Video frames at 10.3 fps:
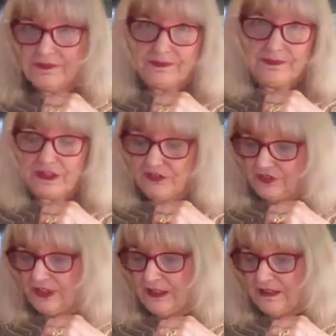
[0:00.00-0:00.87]
they
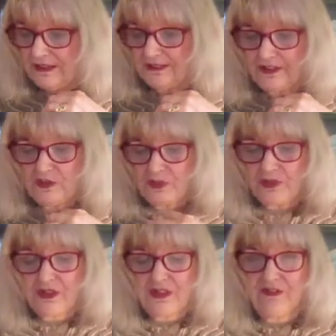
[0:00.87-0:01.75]
feel that this
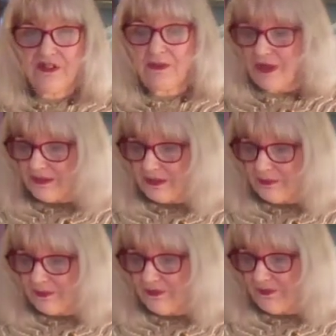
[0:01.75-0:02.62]
book kind of reminded
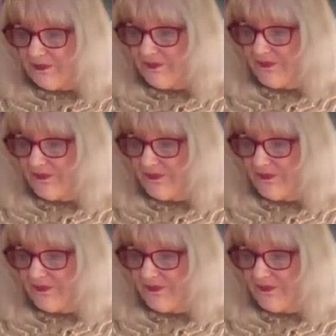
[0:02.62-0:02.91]
them of.